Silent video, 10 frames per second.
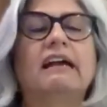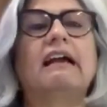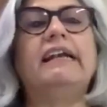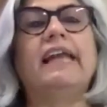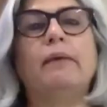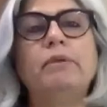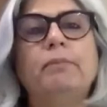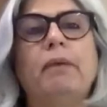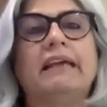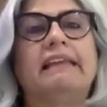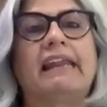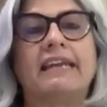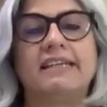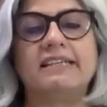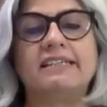Condemned by their
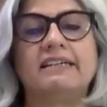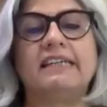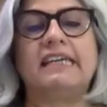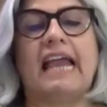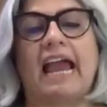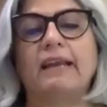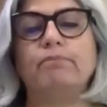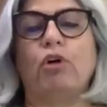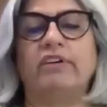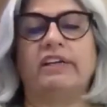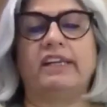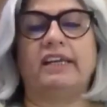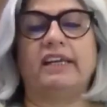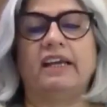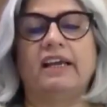identity and
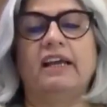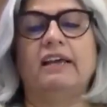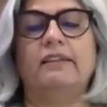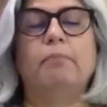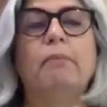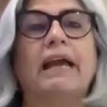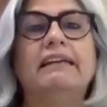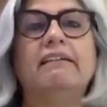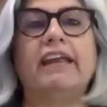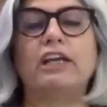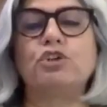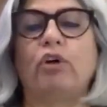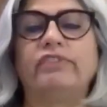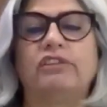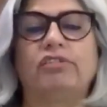poverty, the minor age
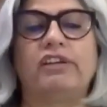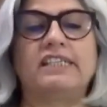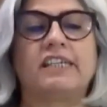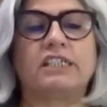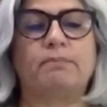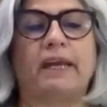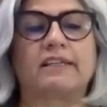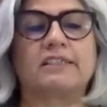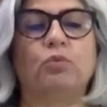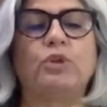of the 3 suspects,